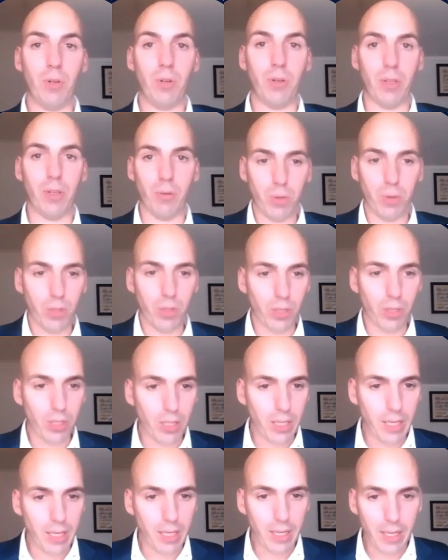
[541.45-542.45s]
Oh yeah, we're
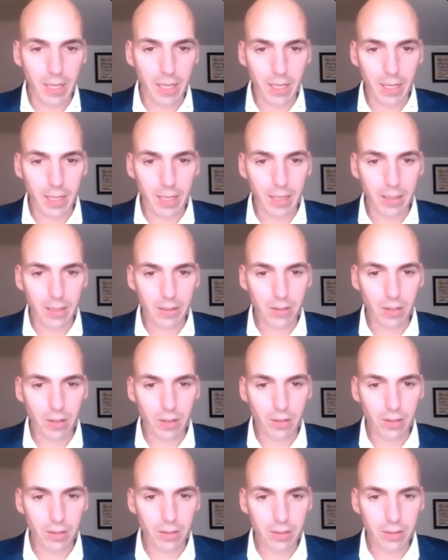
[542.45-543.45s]
gonna
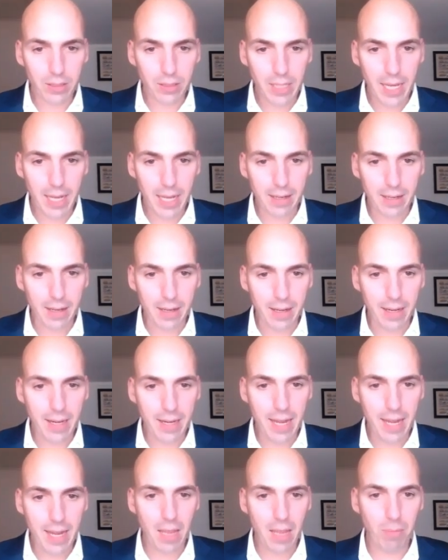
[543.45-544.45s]
add the
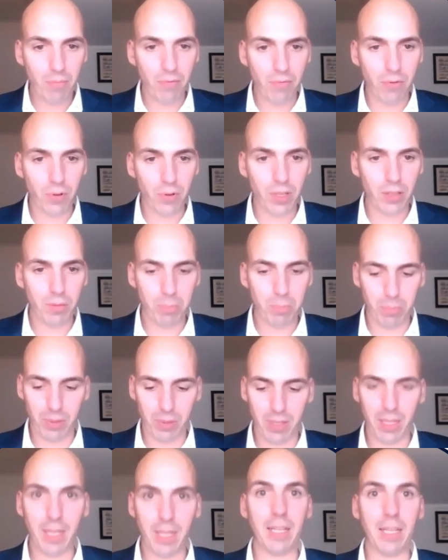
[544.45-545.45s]
name for this
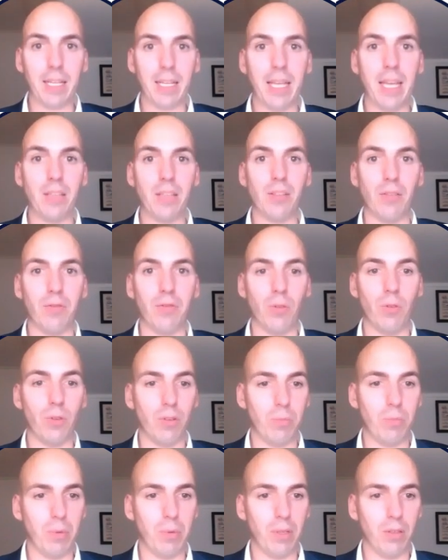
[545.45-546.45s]
particular case, of
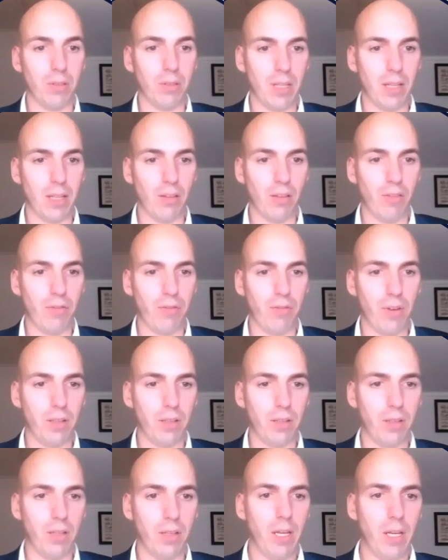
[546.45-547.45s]
course, because that's
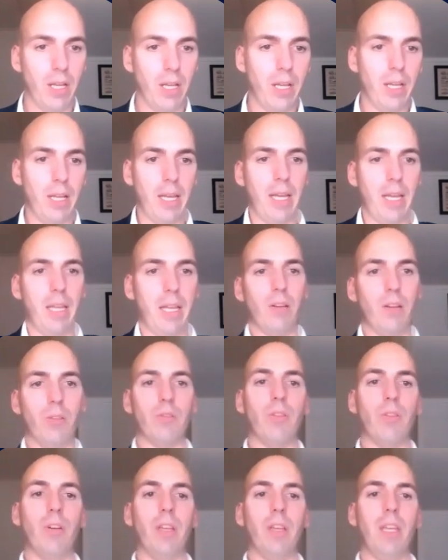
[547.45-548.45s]
fun, and it
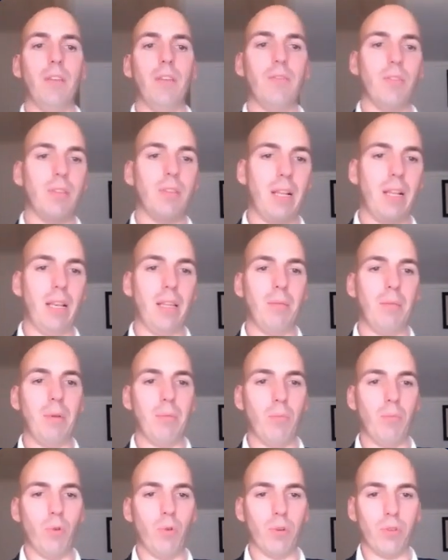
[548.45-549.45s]
also gives us a little
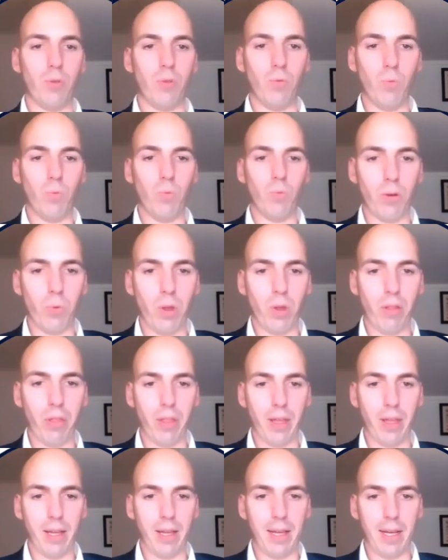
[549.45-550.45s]
bit more to work
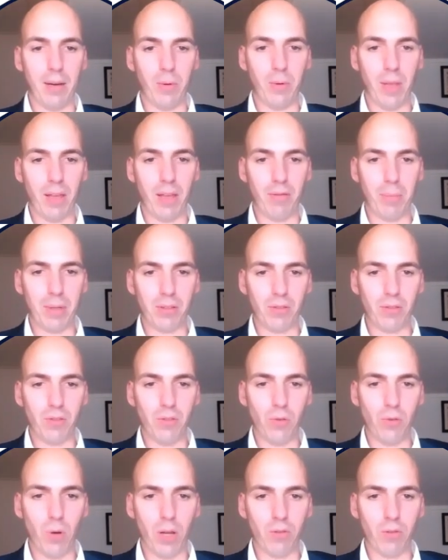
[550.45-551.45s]
with. We have about
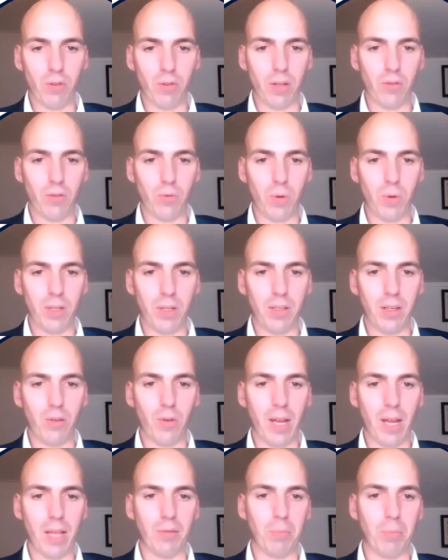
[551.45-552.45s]
220
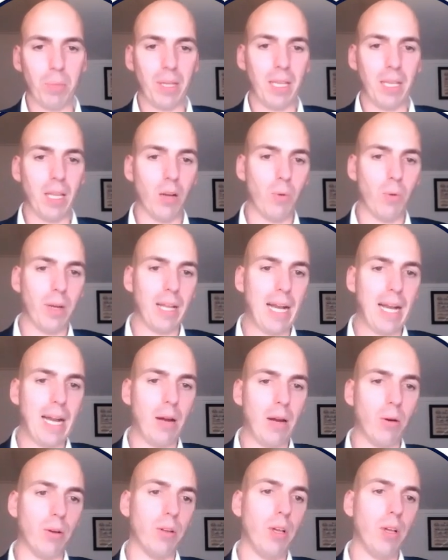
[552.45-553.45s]
grams per kilowatt
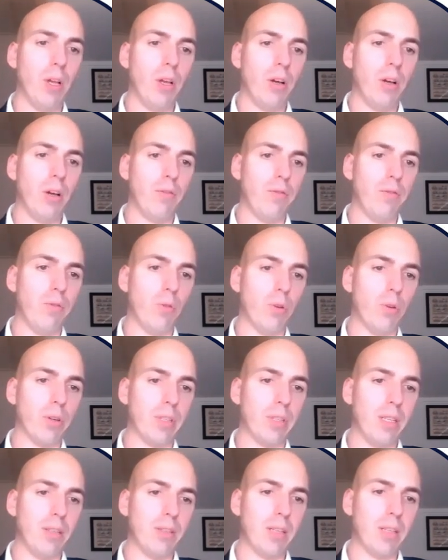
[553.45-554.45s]
hour
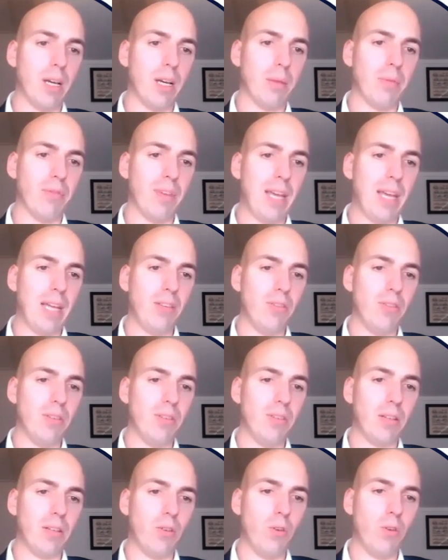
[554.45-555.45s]
for this type of
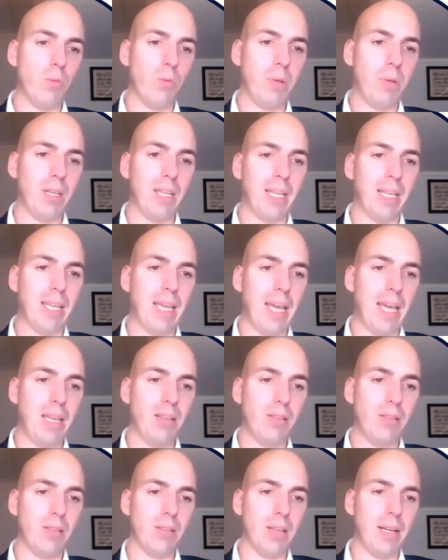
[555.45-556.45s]
engine. That could be the
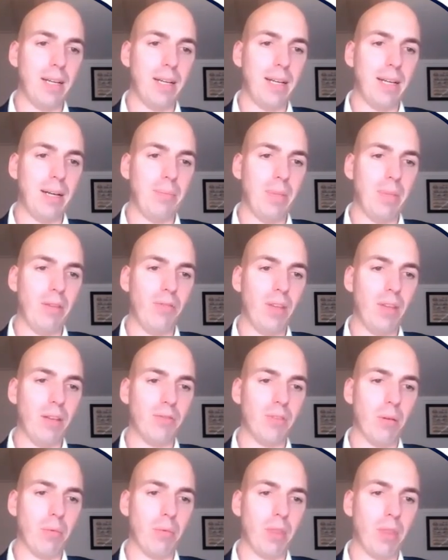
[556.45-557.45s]
case. If you
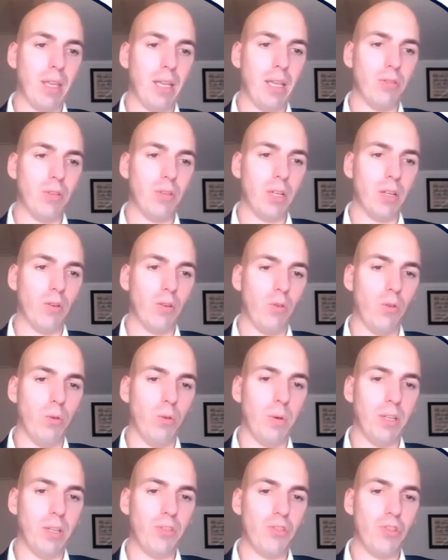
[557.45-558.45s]
have something else, you can
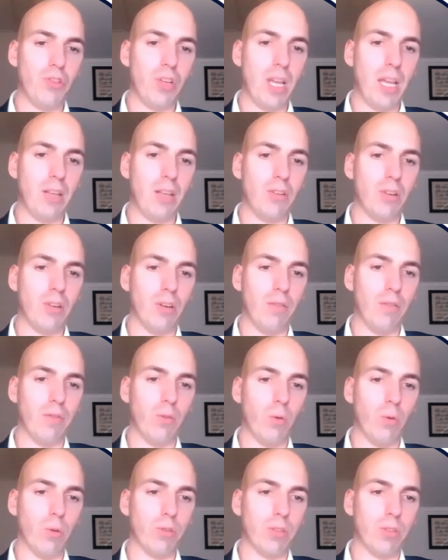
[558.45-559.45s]
always change,
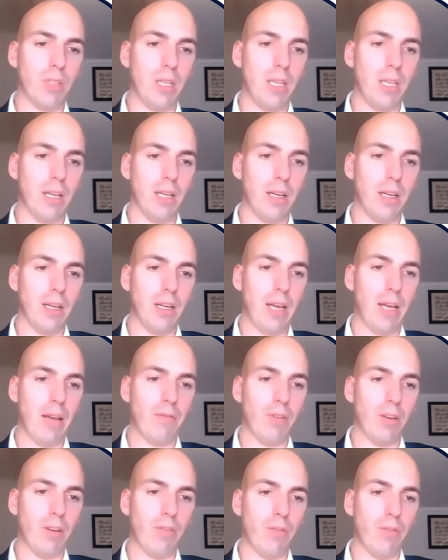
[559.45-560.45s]
of course, the
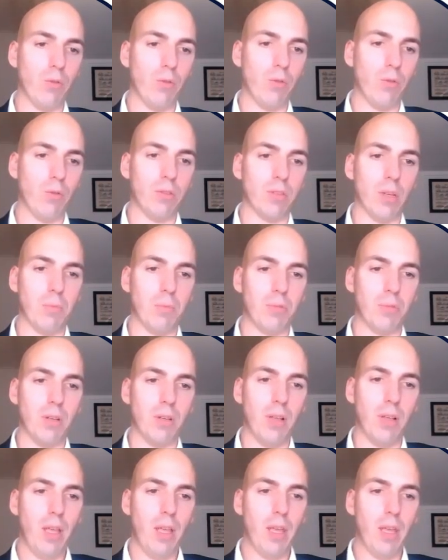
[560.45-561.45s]
average fuel
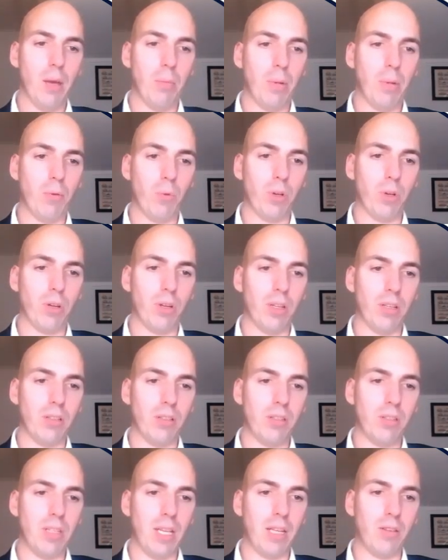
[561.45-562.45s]
consumption, but we're
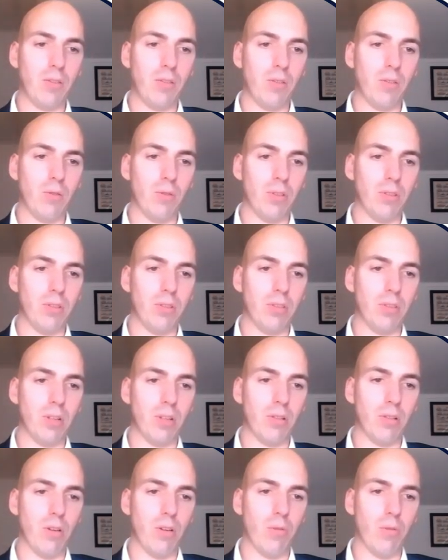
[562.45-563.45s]
gonna stick to
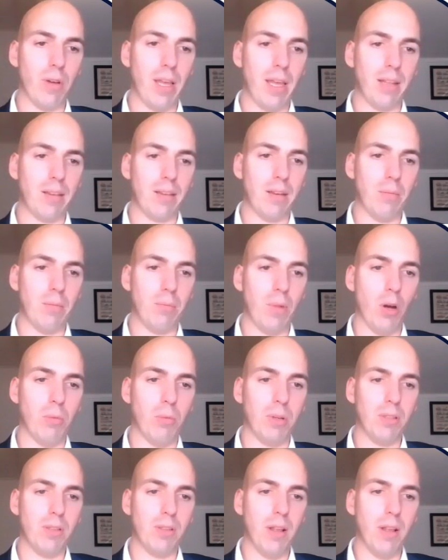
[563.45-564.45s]
0 at the
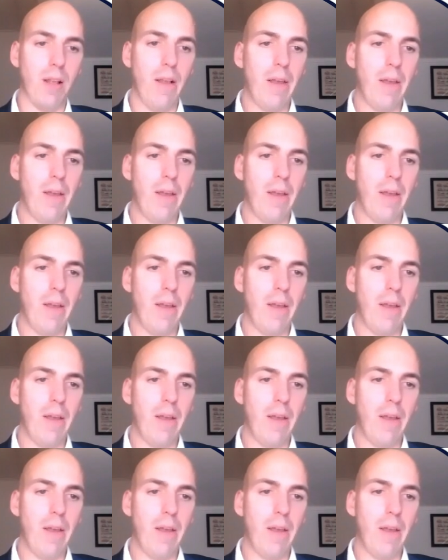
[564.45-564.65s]
moment.